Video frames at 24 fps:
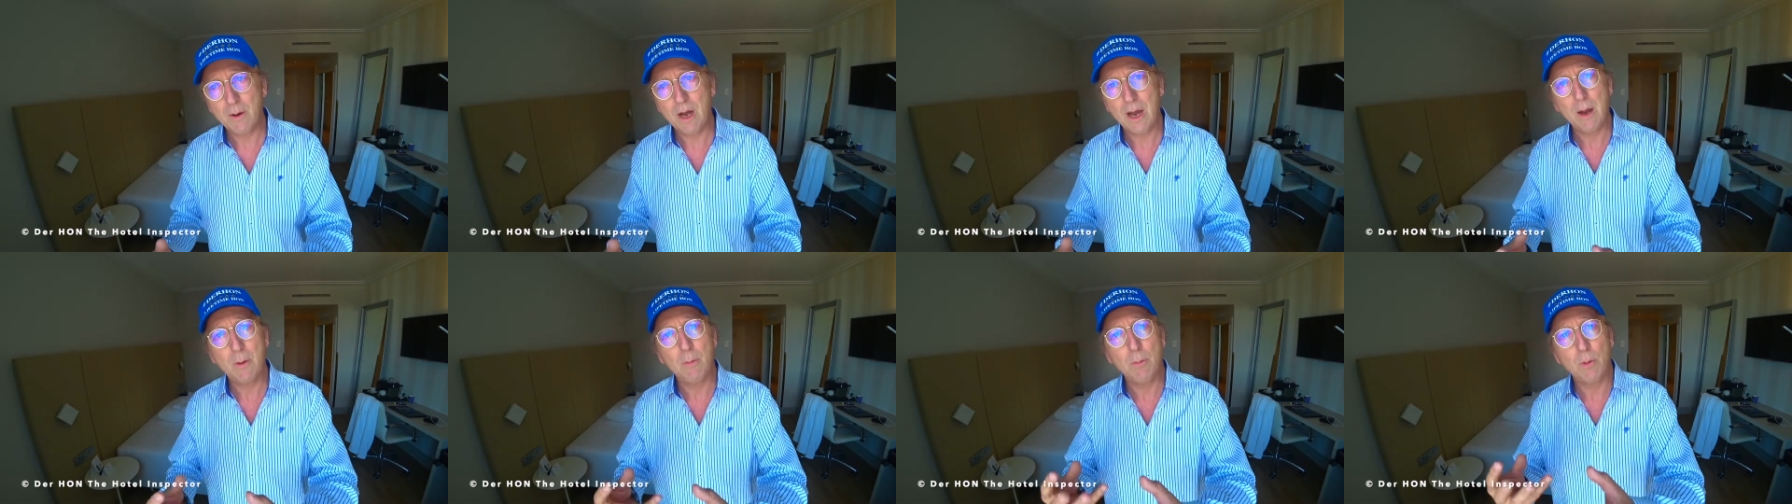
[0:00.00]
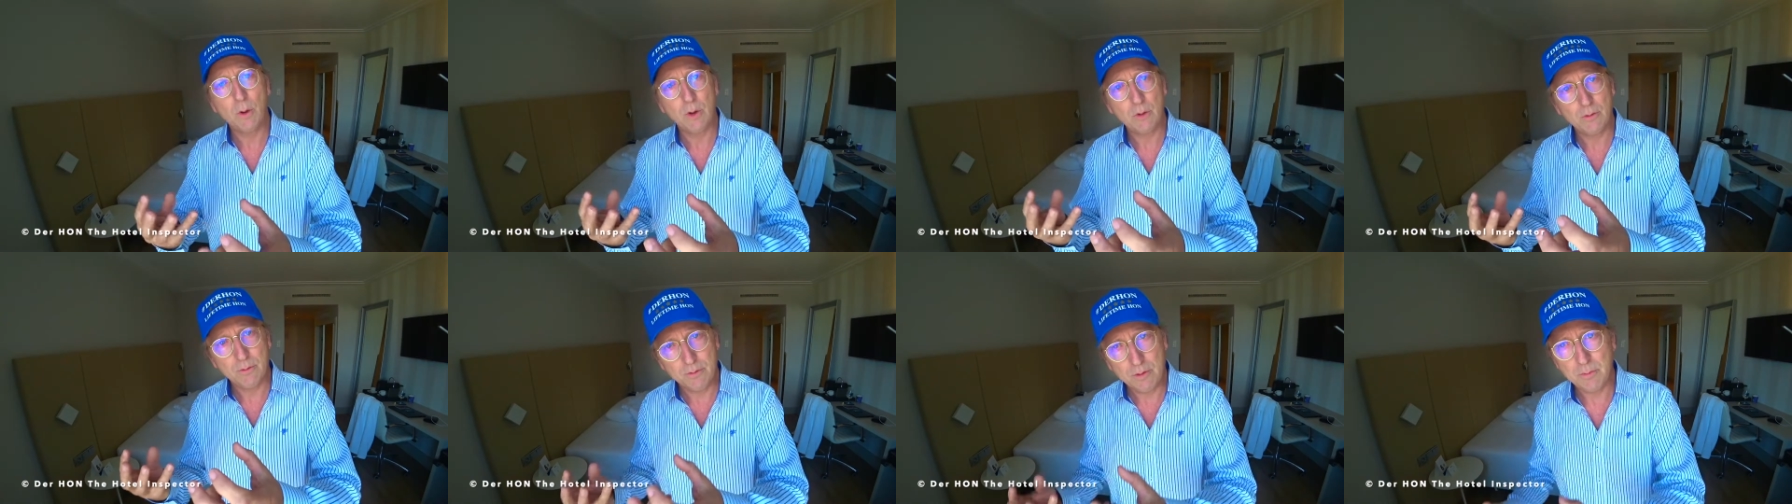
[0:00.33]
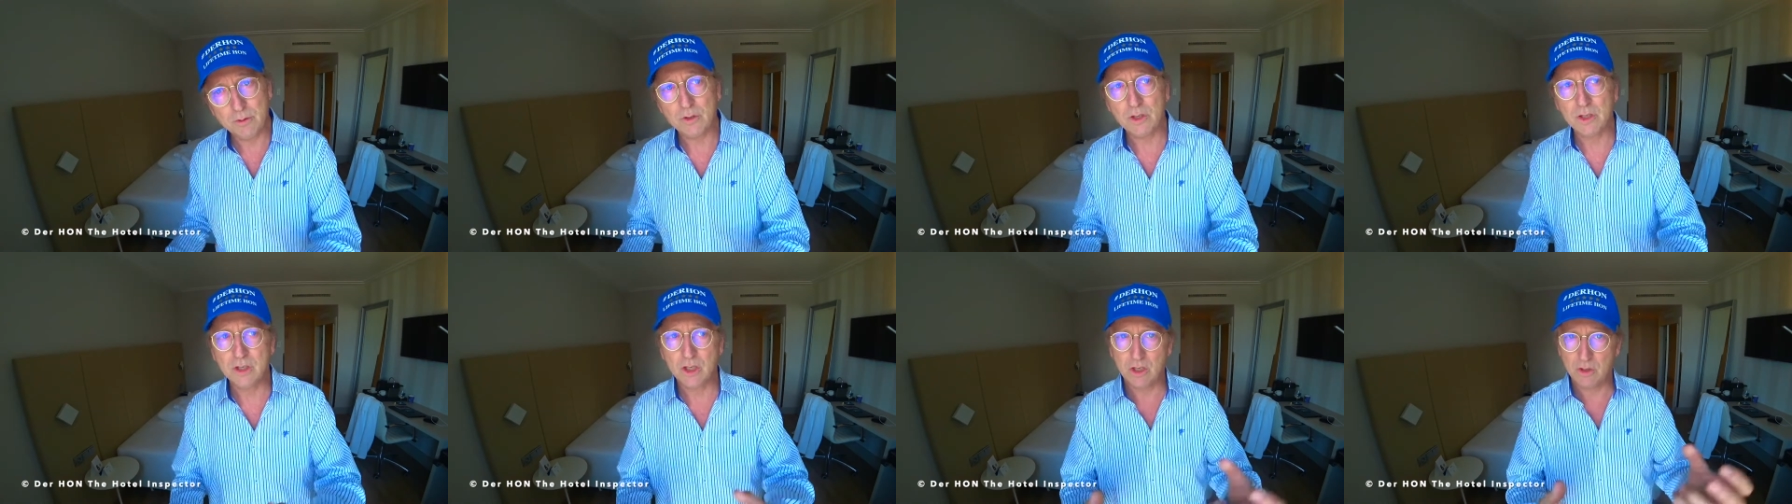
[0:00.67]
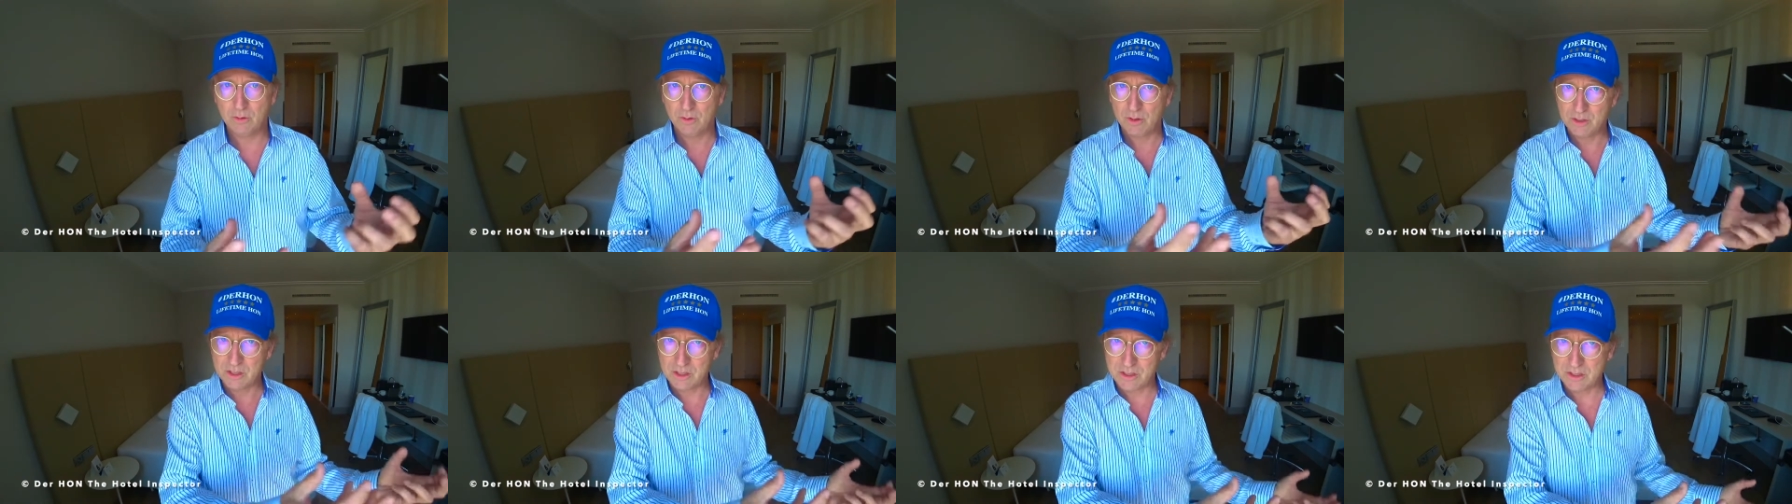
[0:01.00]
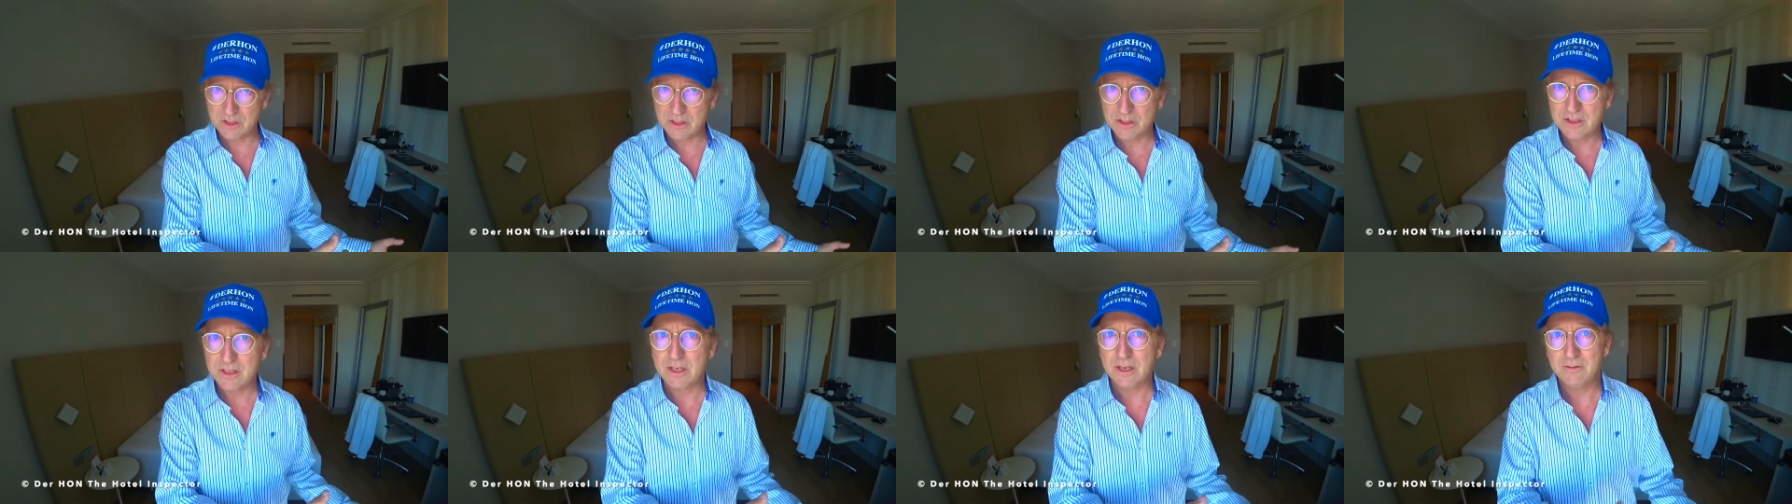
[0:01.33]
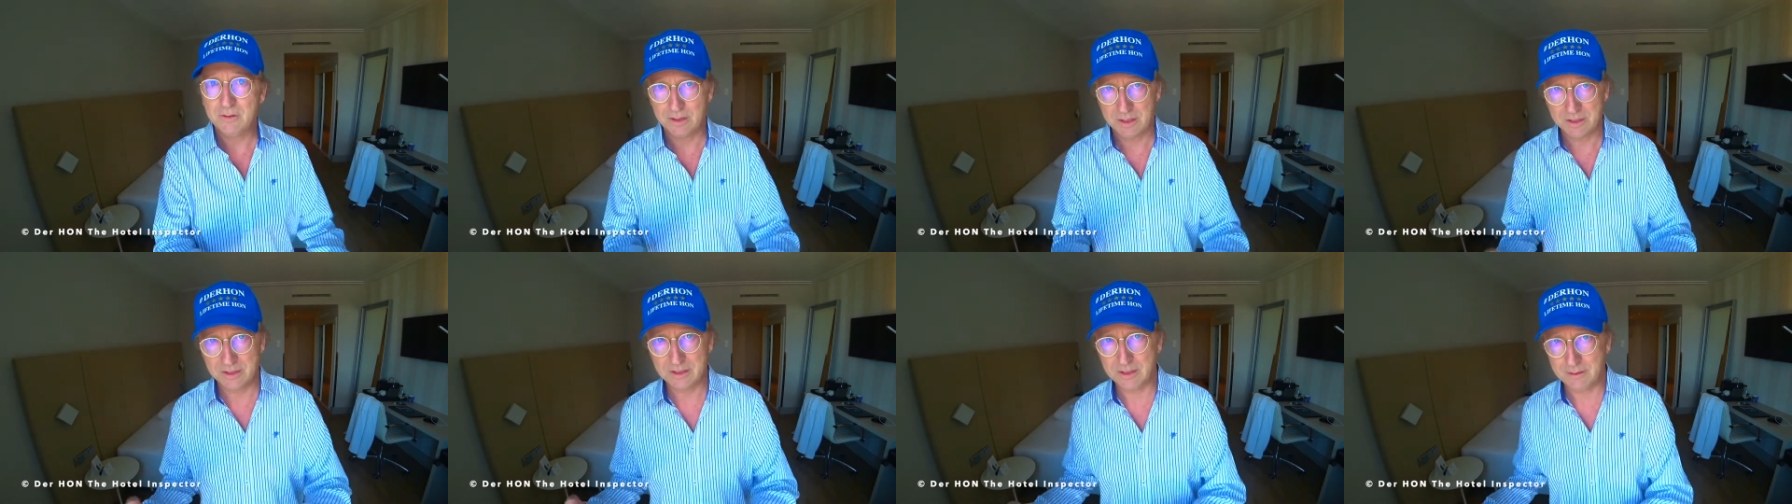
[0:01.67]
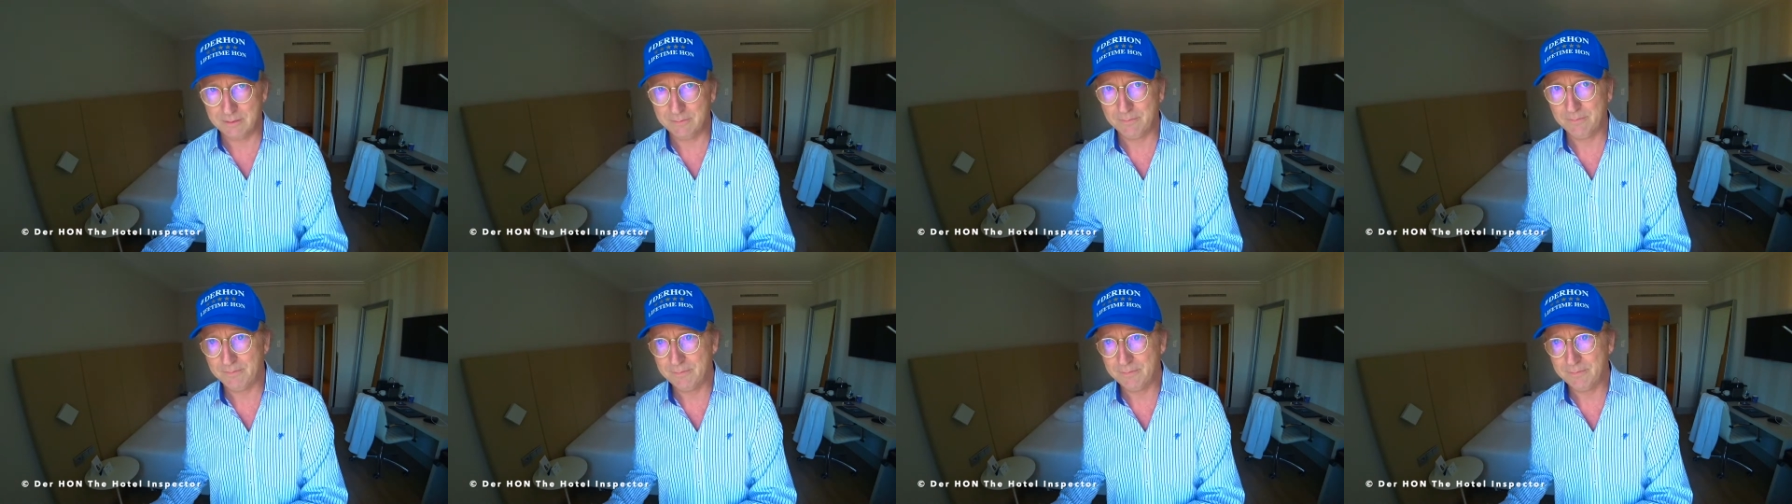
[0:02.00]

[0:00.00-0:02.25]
I'll move from security to service.